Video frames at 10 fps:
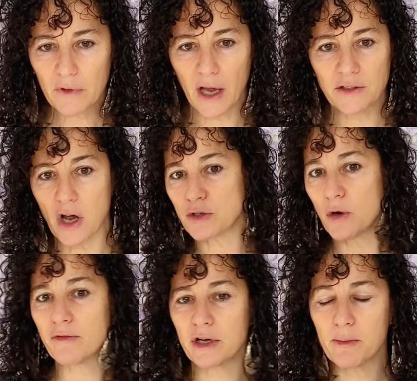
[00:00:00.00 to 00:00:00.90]
I talked
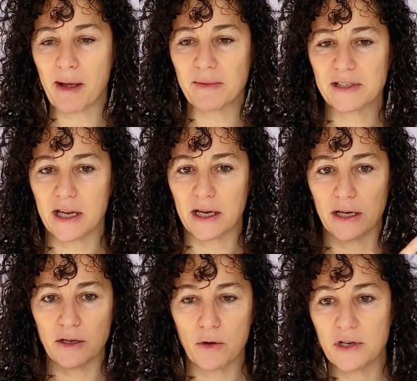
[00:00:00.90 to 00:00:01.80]
over you by mistake and I
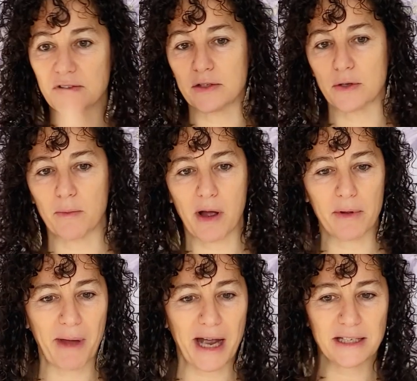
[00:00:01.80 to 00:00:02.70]
noticed, and so I'm coming
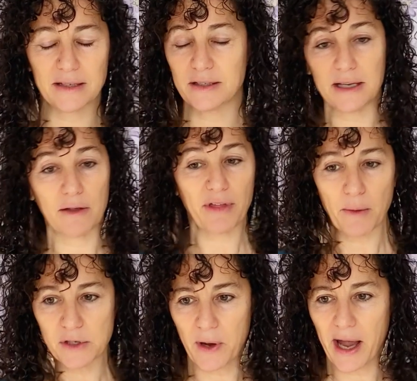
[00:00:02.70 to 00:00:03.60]
back to see if that
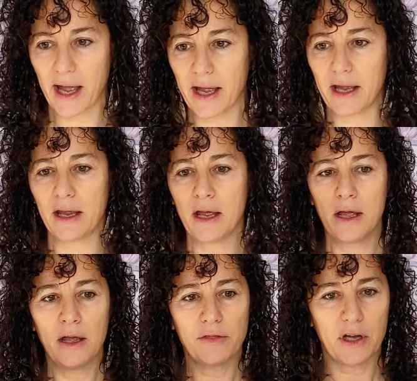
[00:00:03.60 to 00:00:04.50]
was okay.
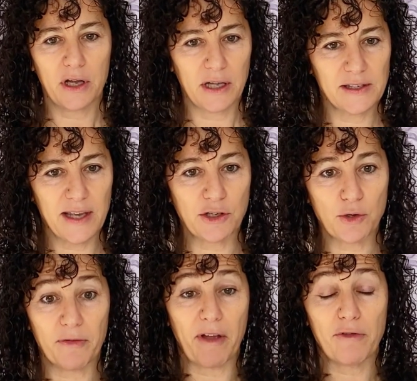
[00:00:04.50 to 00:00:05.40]
The consent, or
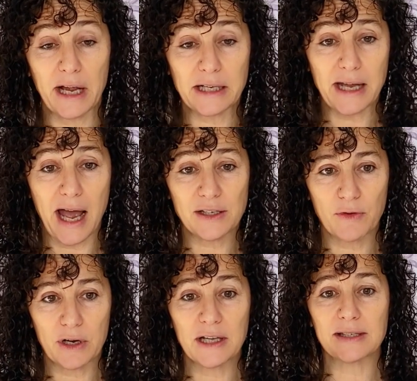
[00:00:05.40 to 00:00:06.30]
if I forget to ask for
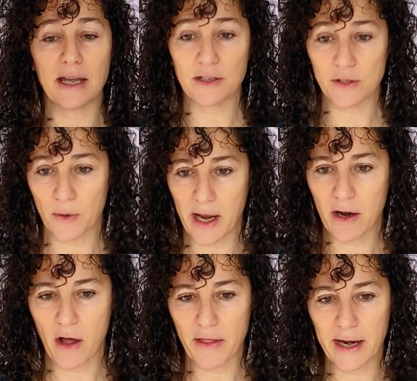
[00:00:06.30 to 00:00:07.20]
consent, it's okay to
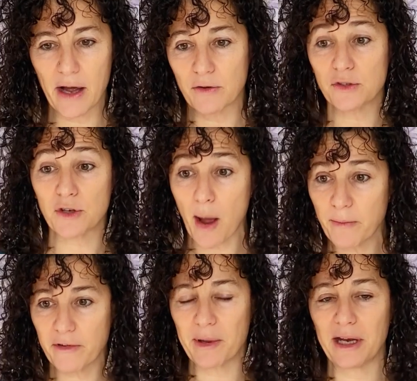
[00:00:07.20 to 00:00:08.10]
call that out and stop
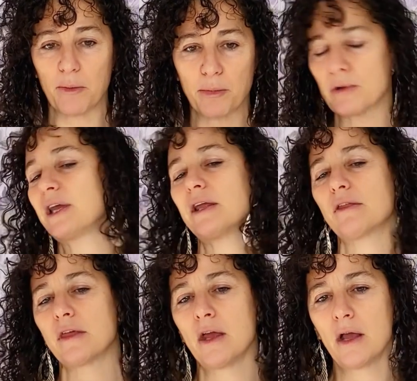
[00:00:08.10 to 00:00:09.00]
for a minute and breathe,
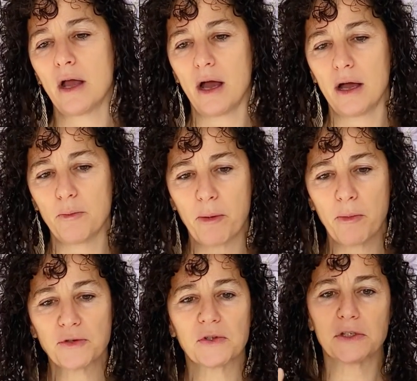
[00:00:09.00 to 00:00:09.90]
but
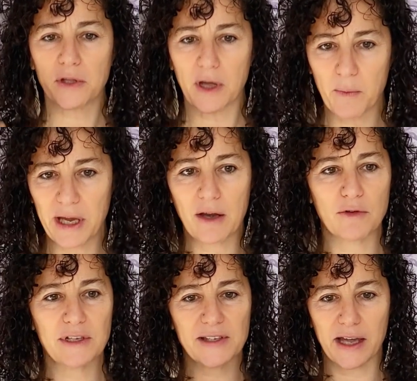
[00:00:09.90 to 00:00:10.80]
mostly so that we can
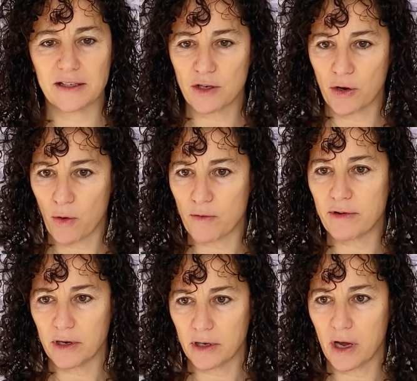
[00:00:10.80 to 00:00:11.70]
reset and start
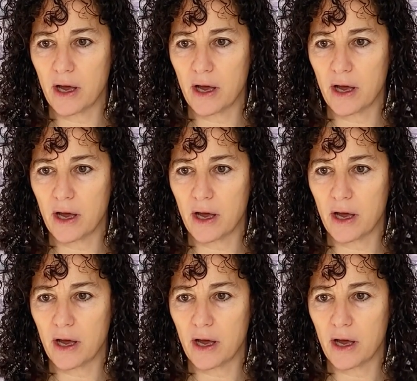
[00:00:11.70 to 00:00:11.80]
over.